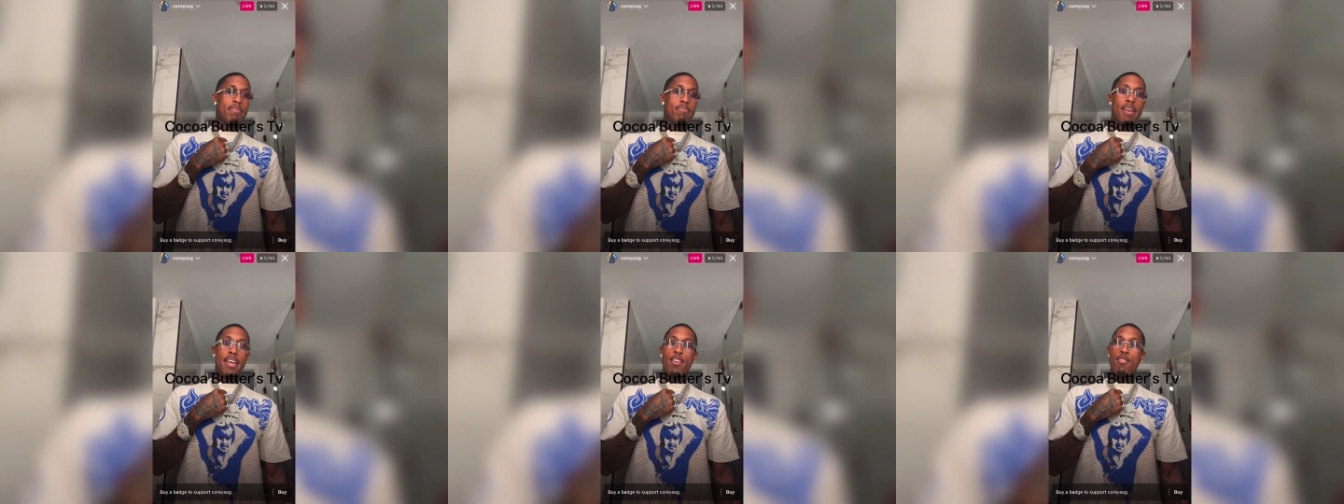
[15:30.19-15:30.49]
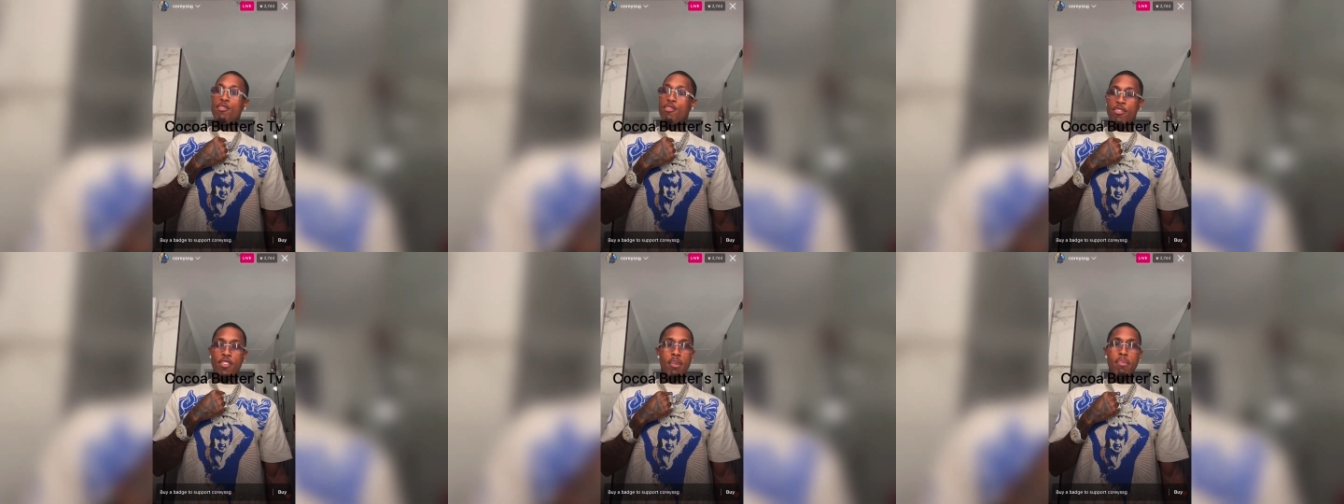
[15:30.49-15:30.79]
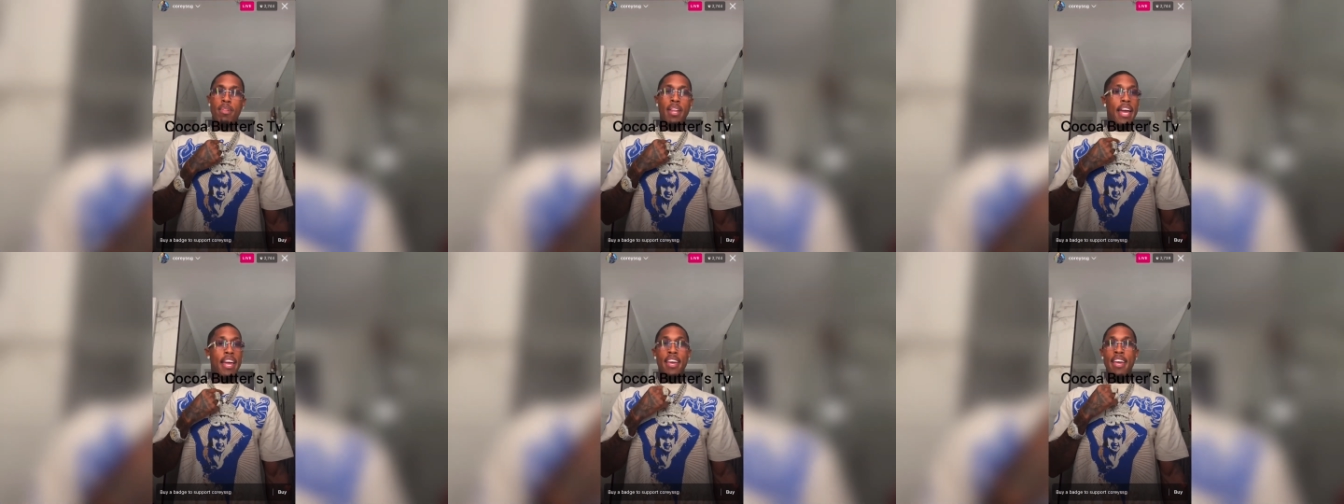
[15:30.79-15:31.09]
You feel me? Like
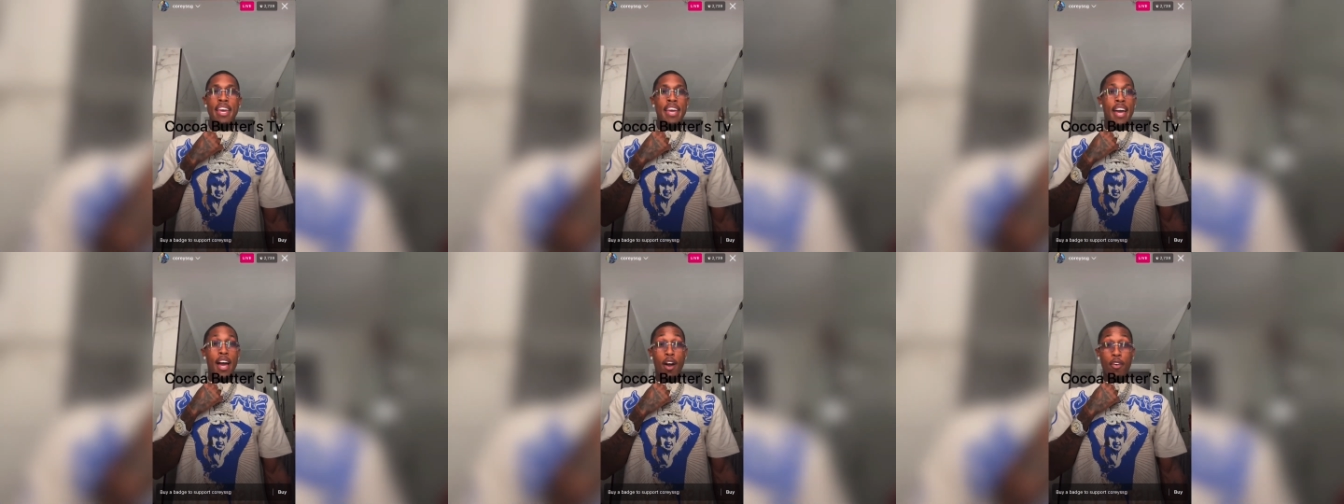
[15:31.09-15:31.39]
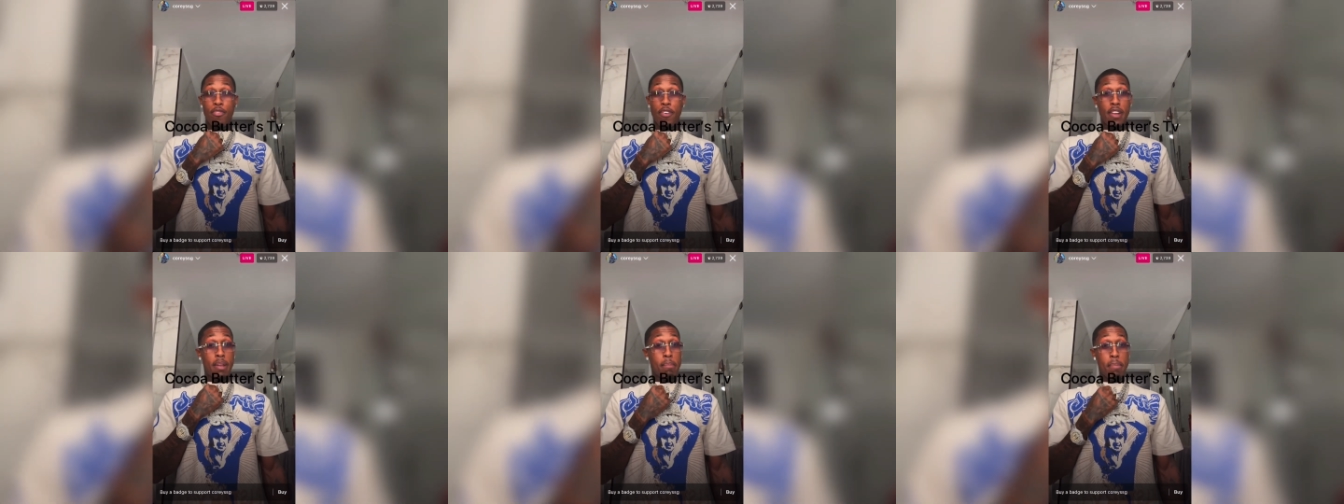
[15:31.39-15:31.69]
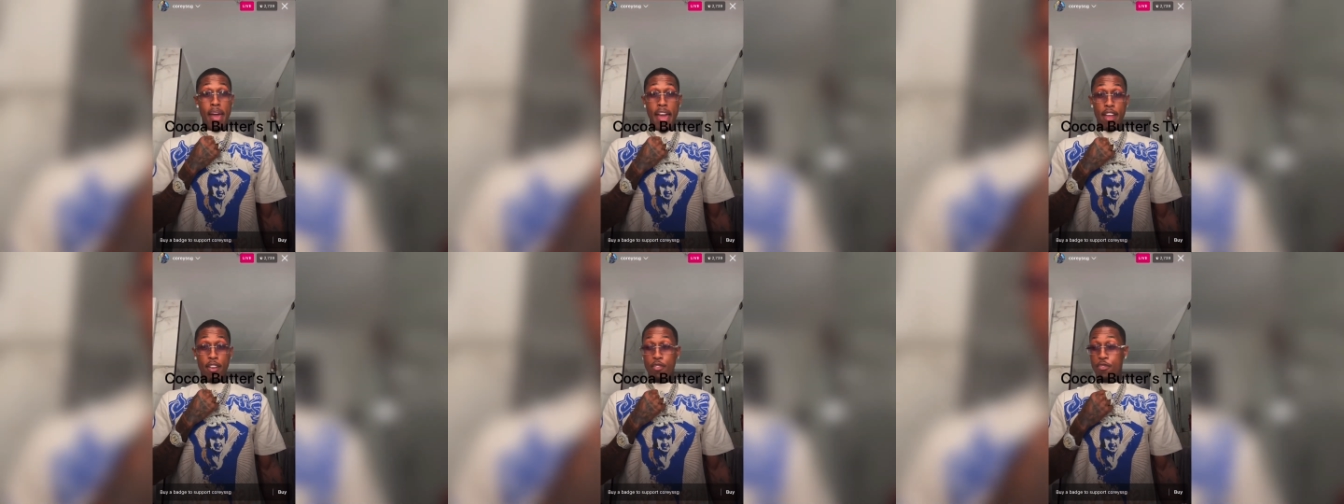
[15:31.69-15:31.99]
I'm feeling bad
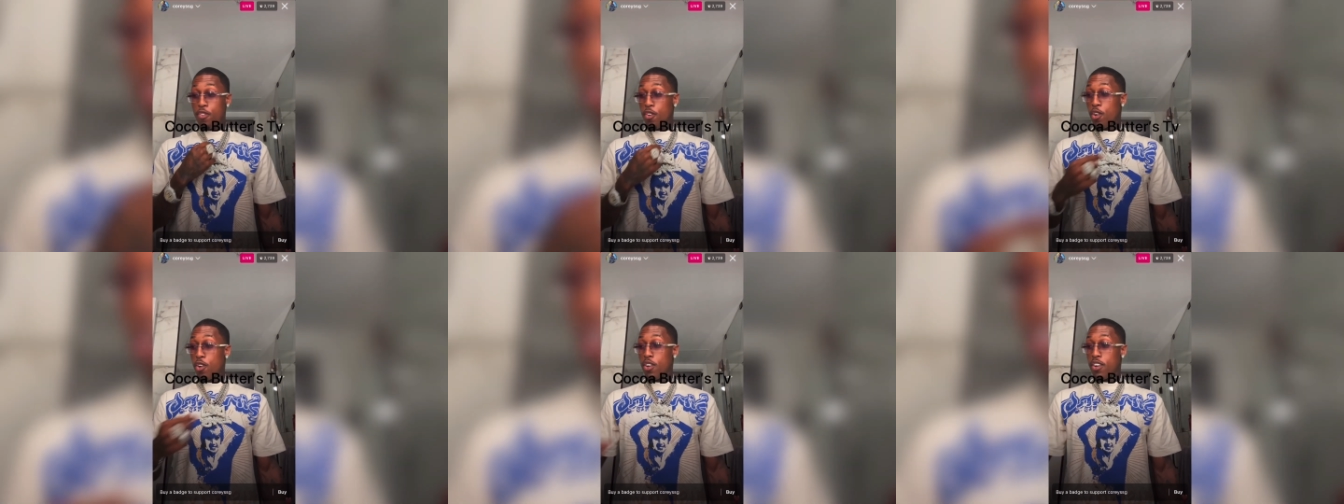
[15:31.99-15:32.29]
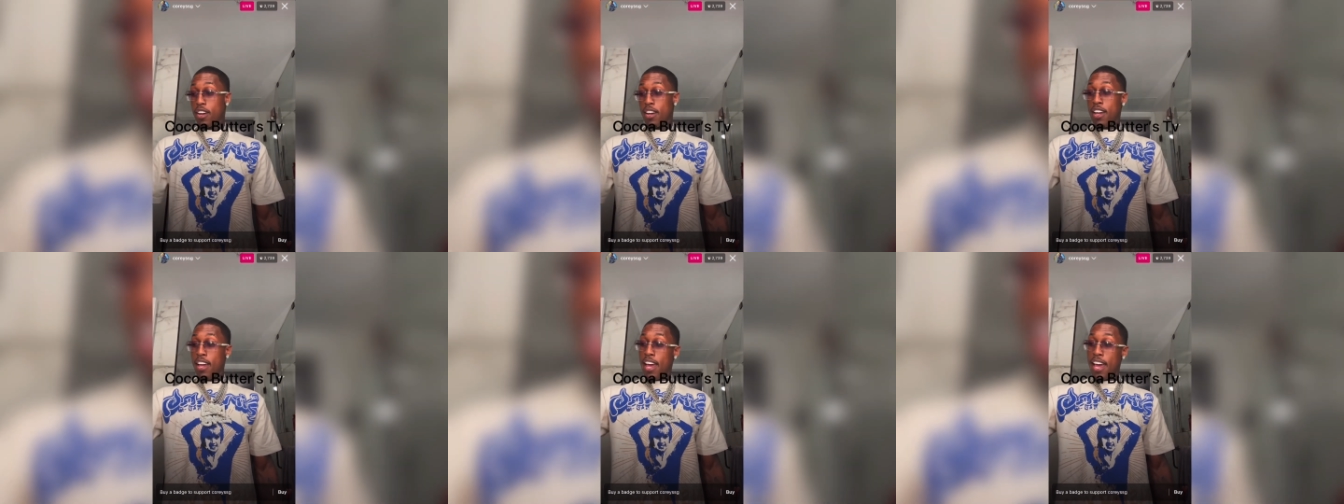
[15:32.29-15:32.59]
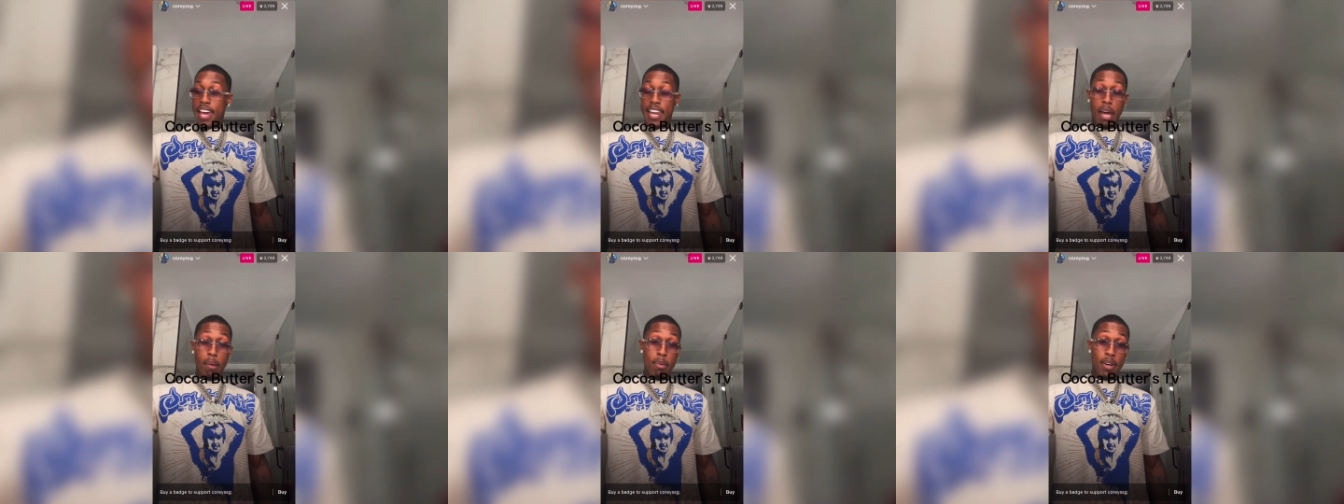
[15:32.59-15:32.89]
at fuck, and I
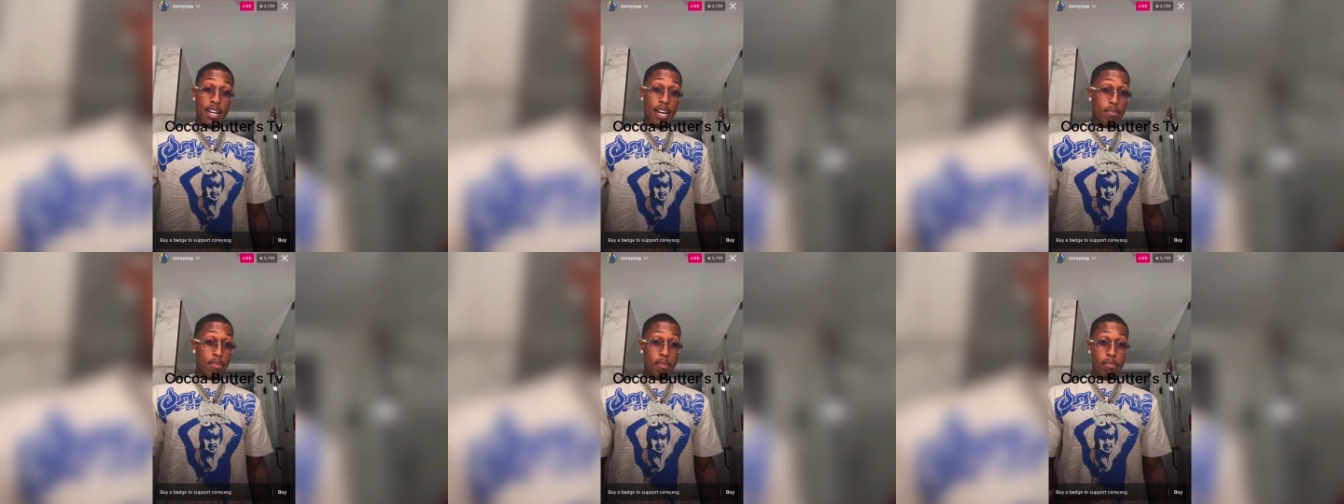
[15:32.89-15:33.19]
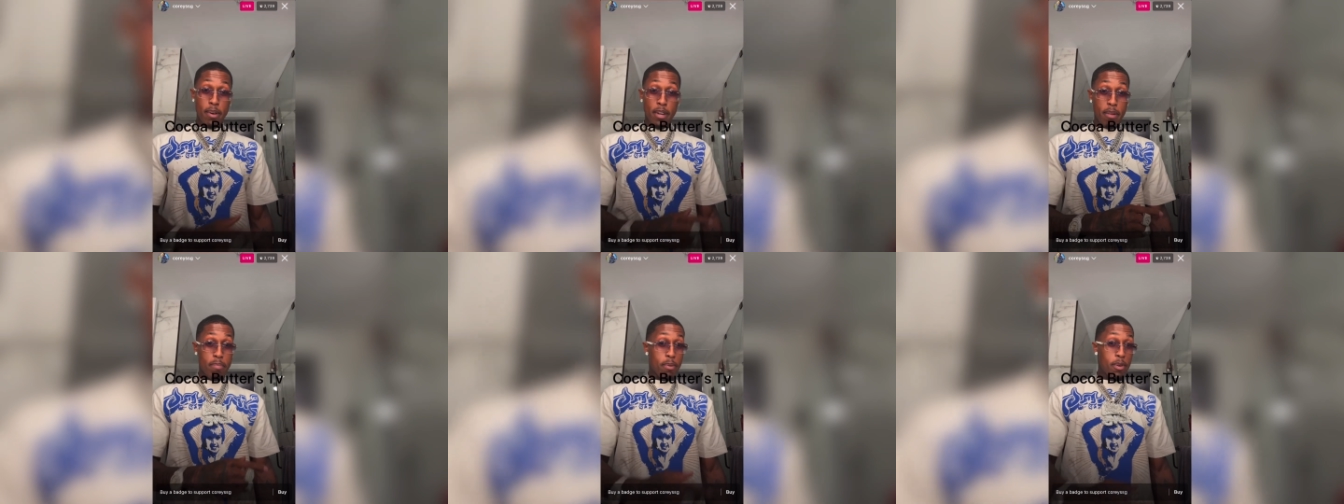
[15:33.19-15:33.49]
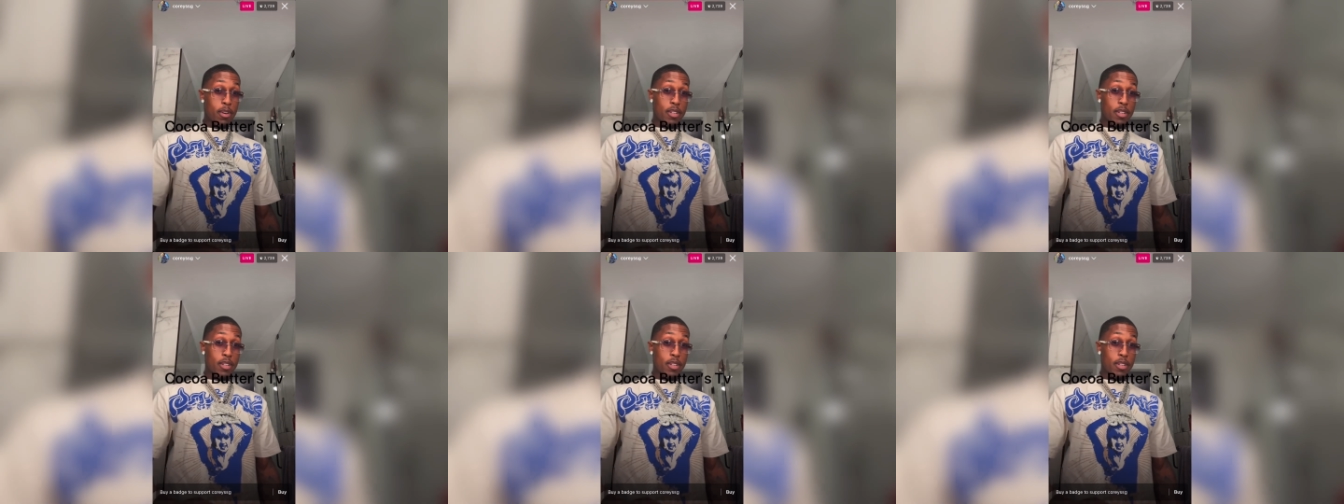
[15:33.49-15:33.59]
become a better person.